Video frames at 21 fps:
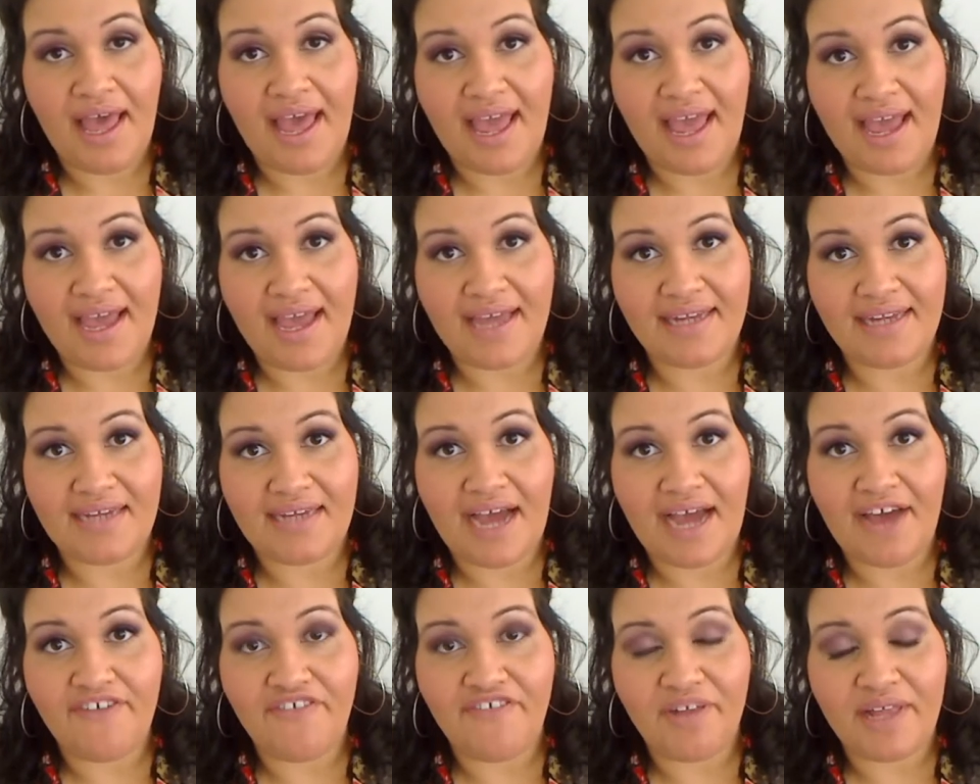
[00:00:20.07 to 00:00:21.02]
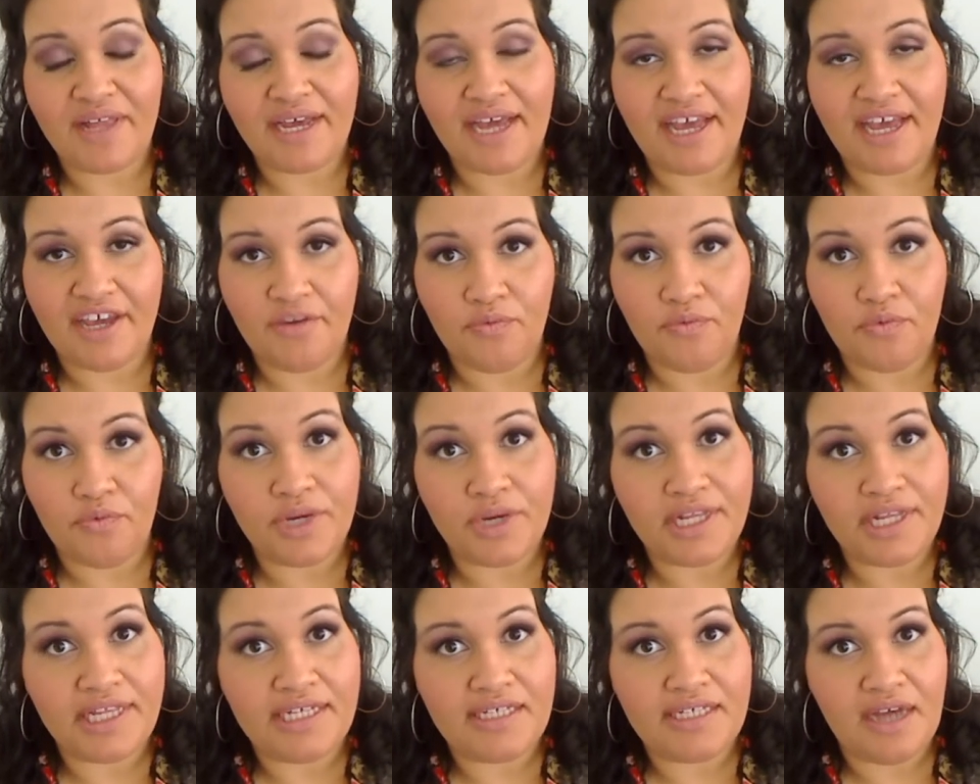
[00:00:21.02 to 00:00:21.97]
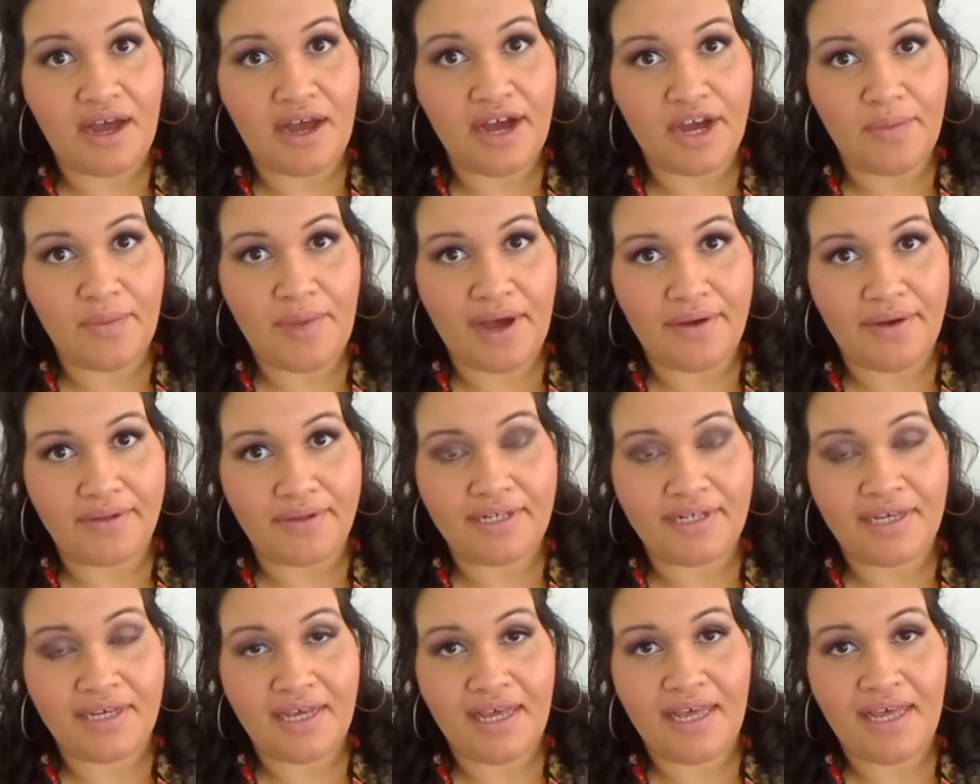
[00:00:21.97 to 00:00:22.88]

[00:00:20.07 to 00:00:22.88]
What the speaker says: and I feel like I can really talk about